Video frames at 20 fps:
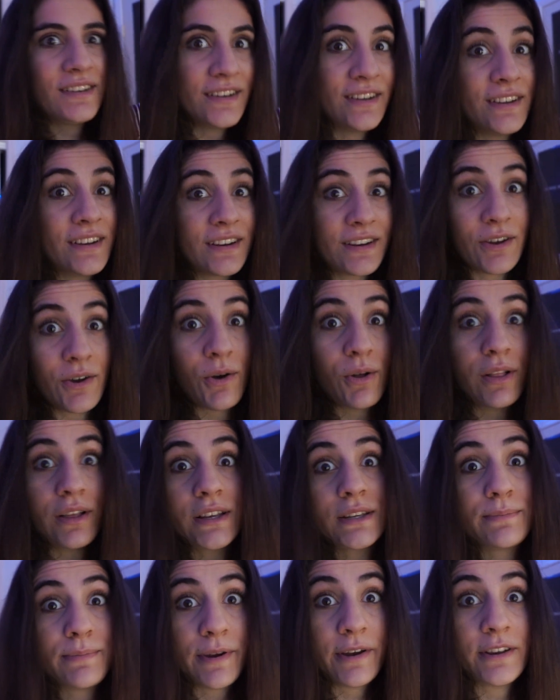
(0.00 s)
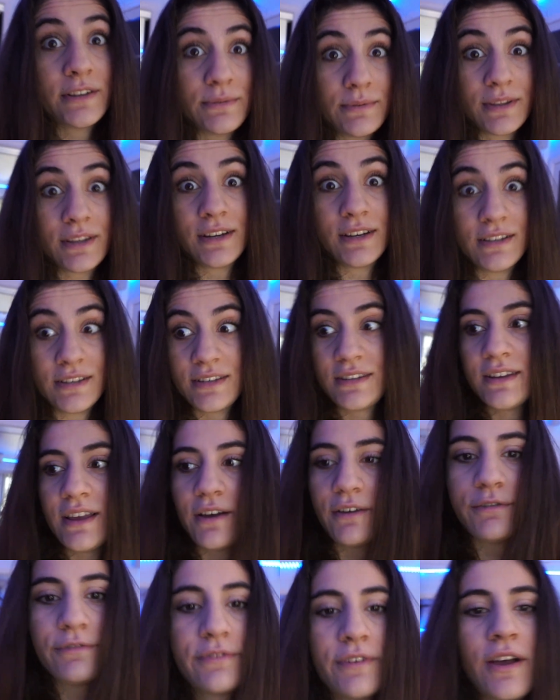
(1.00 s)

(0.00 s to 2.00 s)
a whole experience within itself.